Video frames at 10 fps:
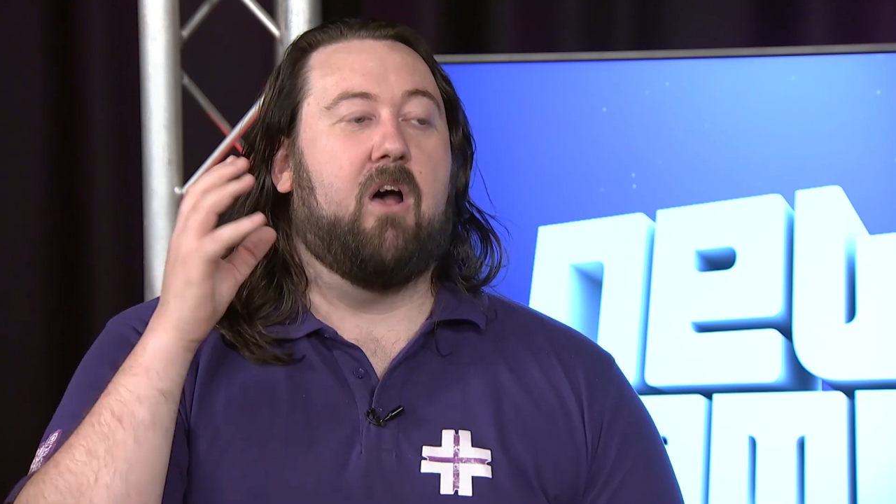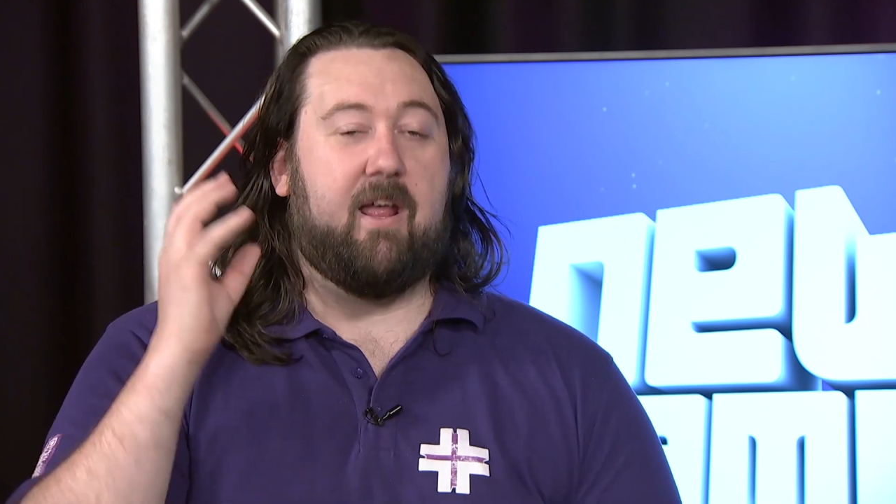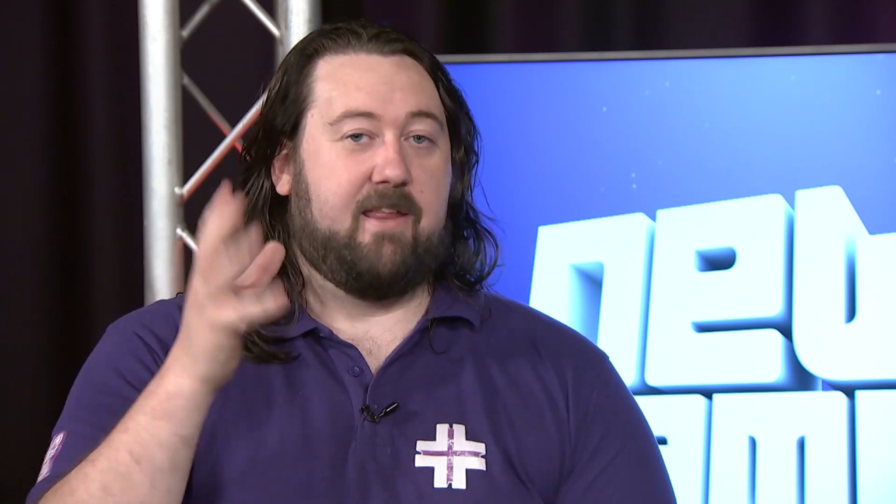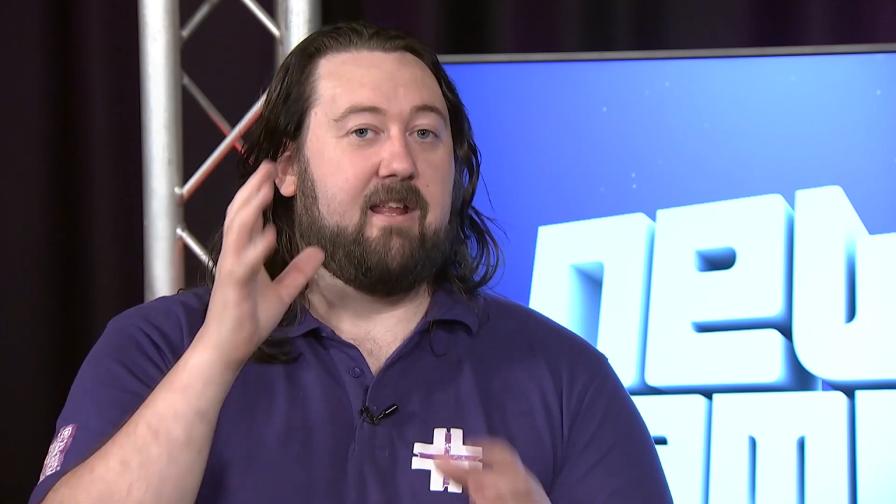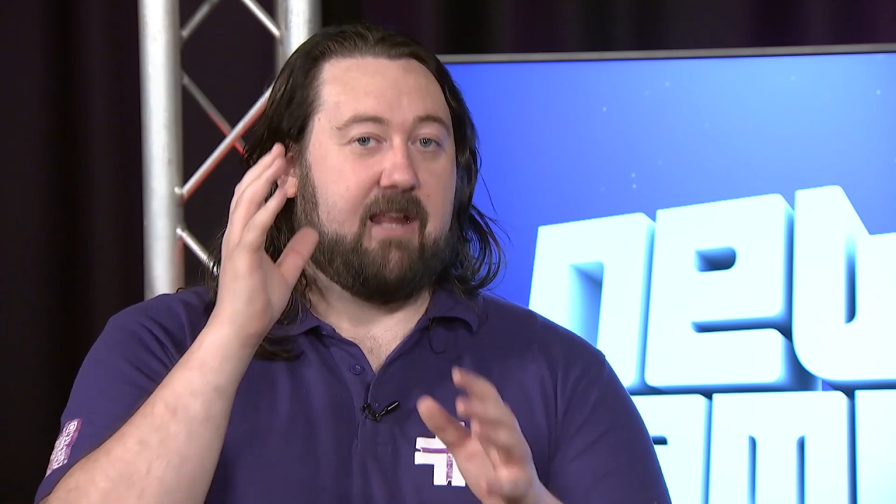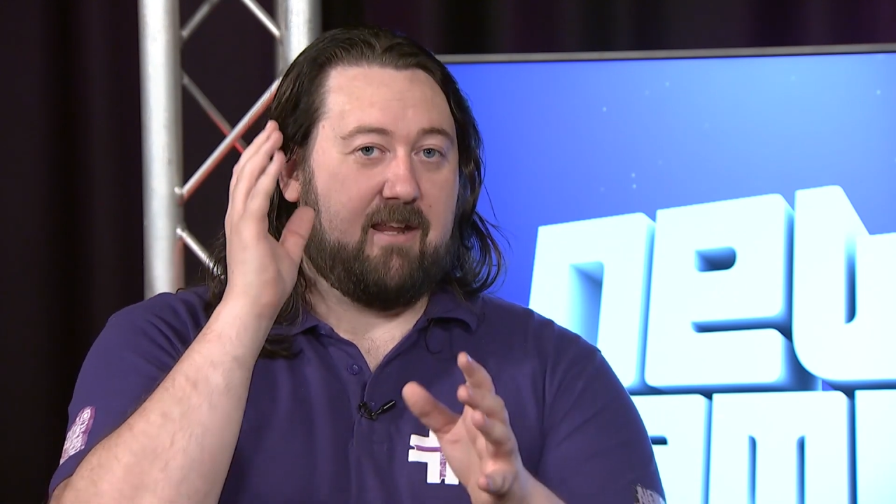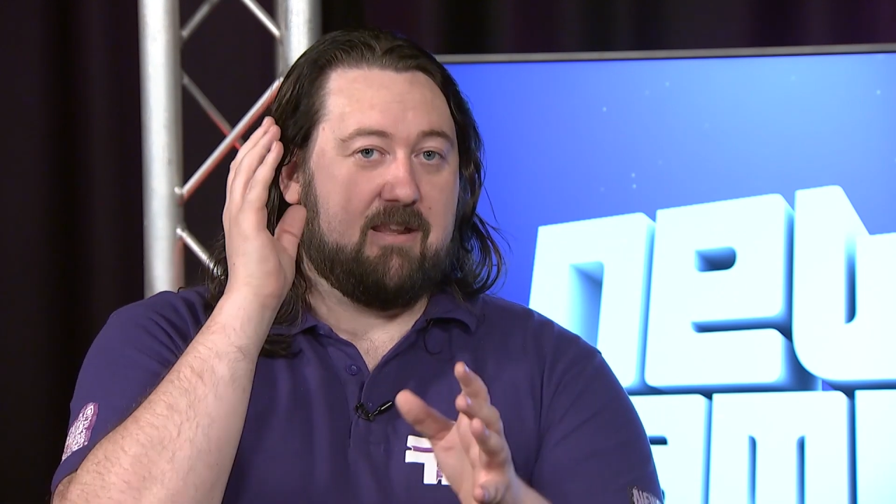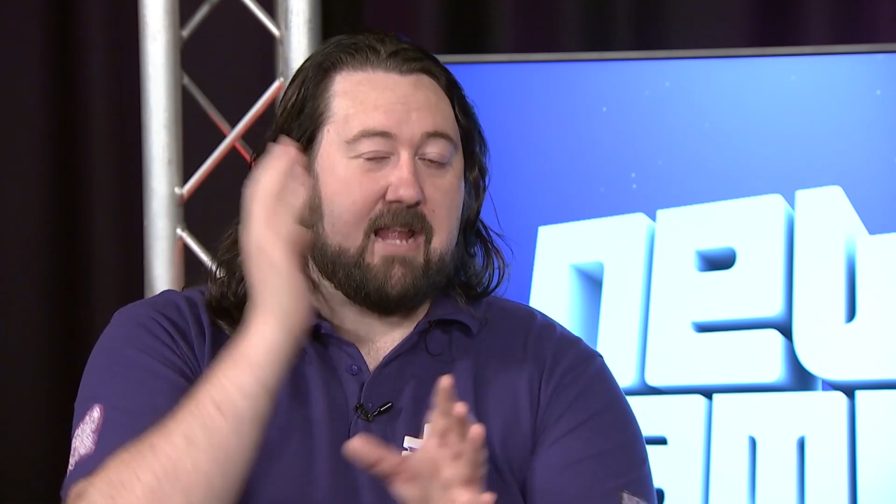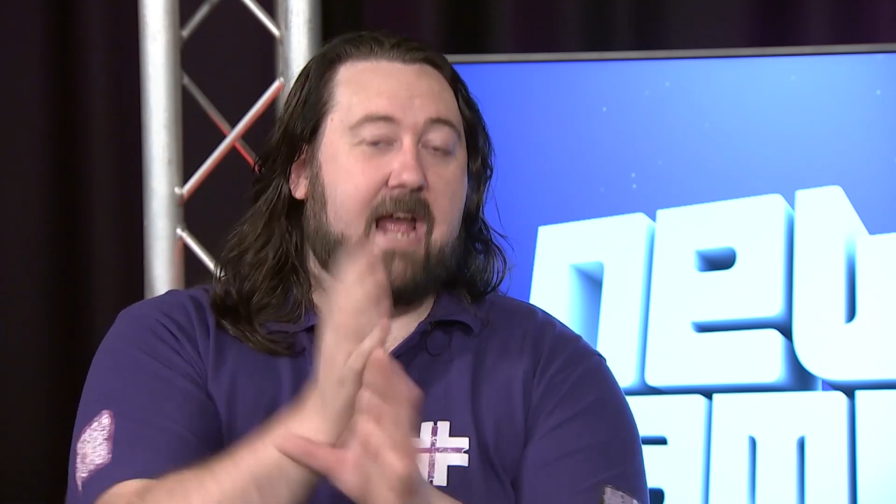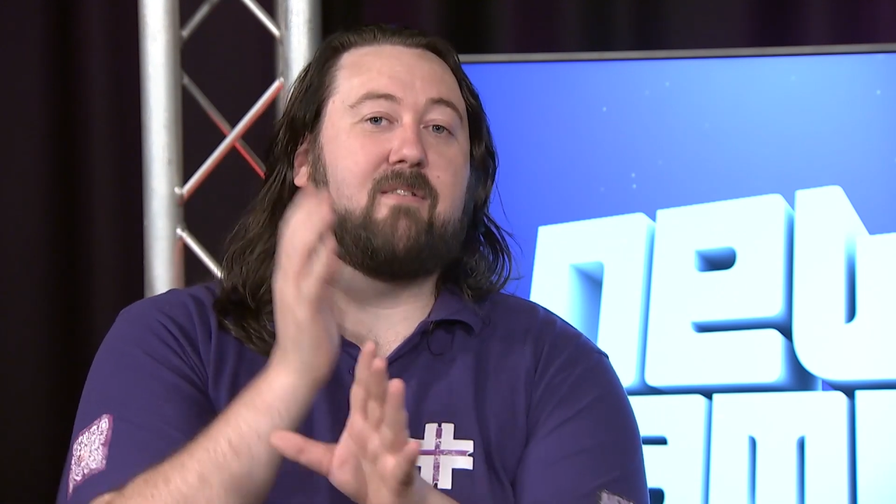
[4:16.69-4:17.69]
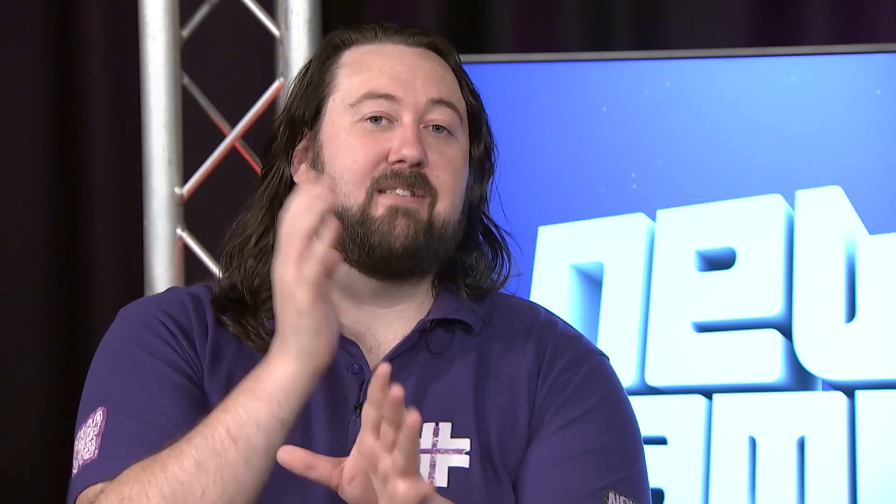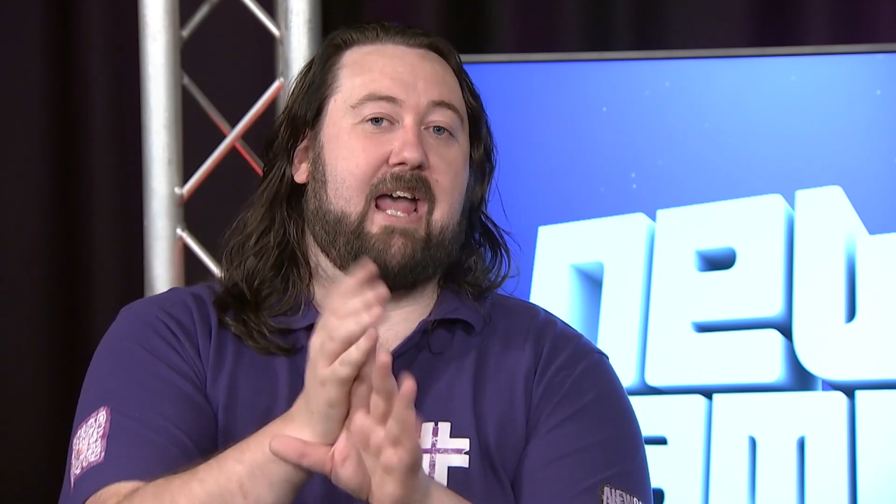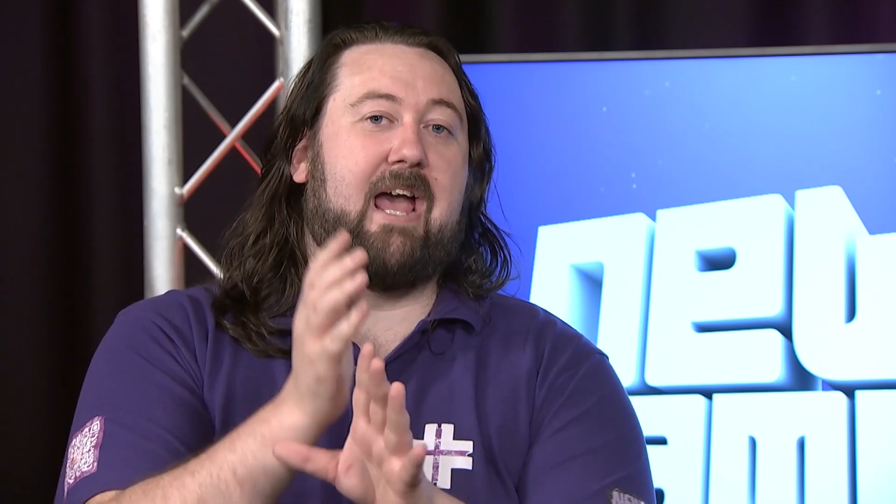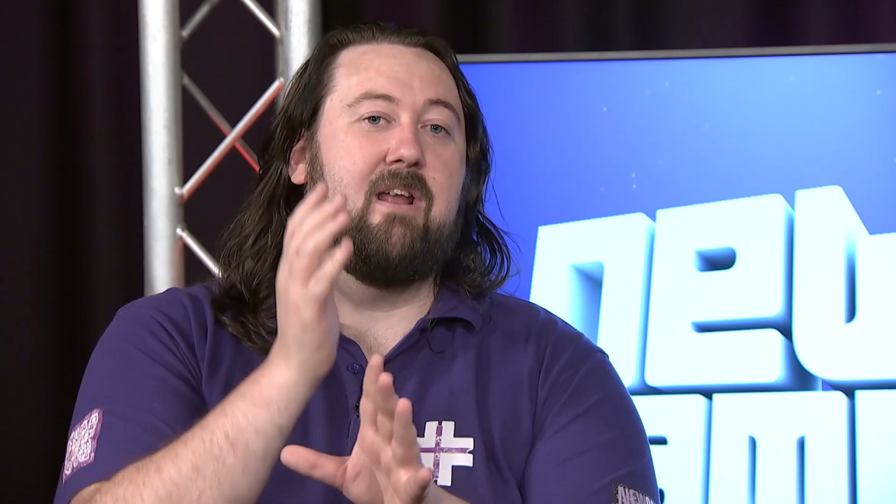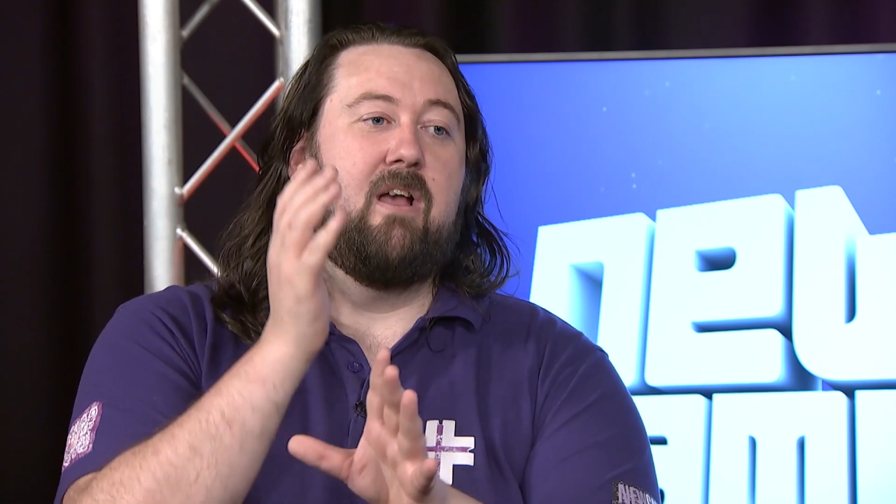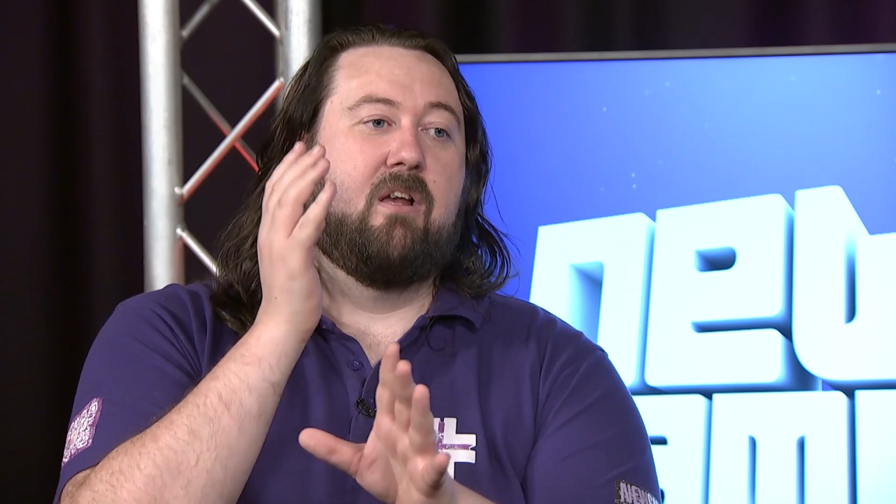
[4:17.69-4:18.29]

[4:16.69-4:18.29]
I think it nails that